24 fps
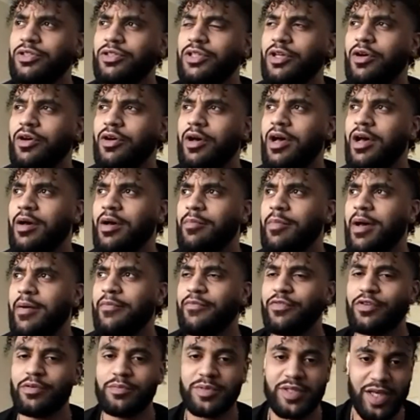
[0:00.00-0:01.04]
So
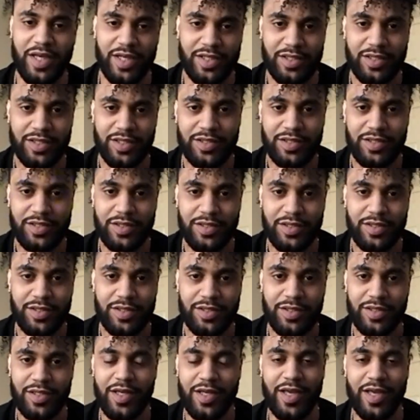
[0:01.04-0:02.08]
I'm from Texas,
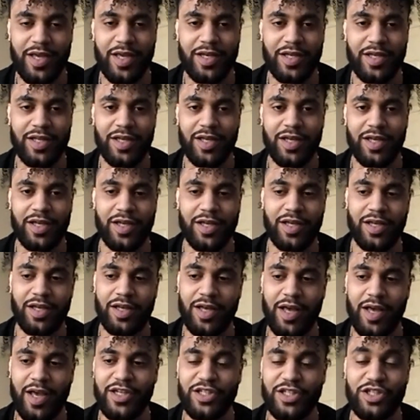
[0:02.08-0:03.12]
and
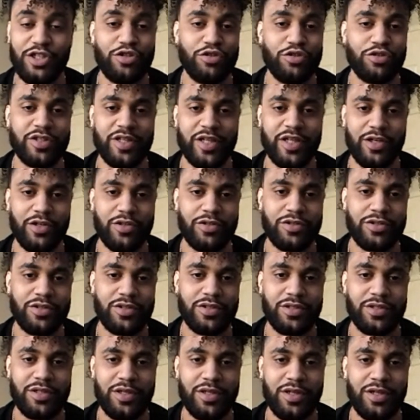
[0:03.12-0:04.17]
I usually do
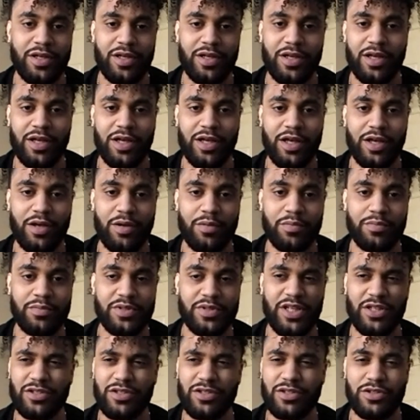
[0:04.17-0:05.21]
sales,
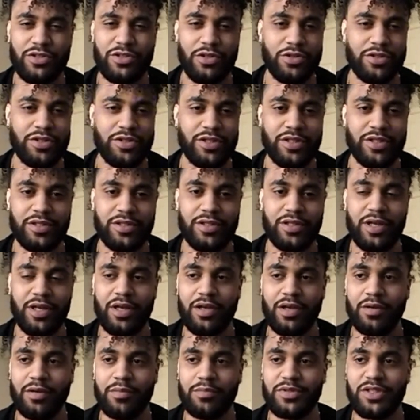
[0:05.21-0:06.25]
sales consultant,
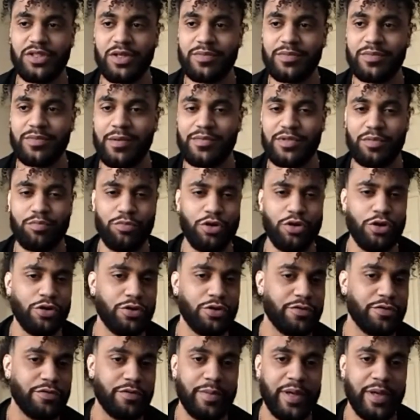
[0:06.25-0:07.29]
sometimes a
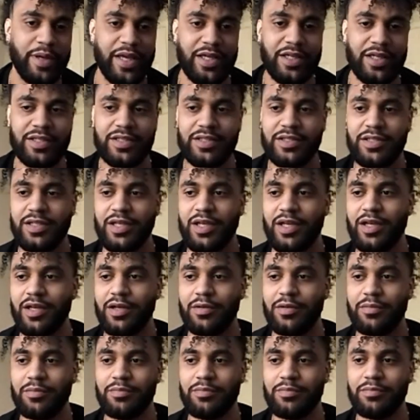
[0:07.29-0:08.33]
broker for banks,
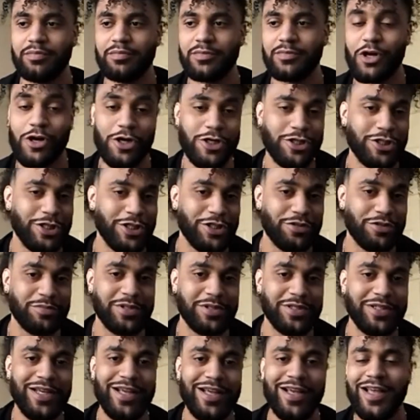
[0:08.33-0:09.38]
car
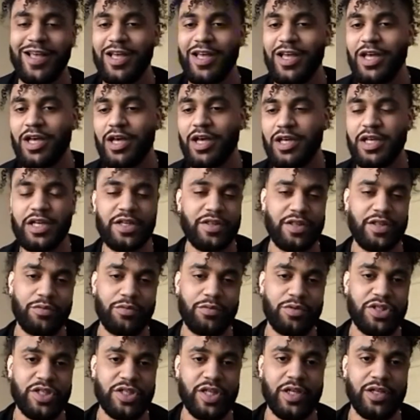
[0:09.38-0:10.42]
salesman,
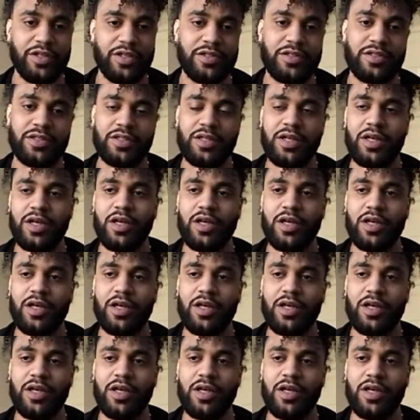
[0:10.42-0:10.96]
anything with sales.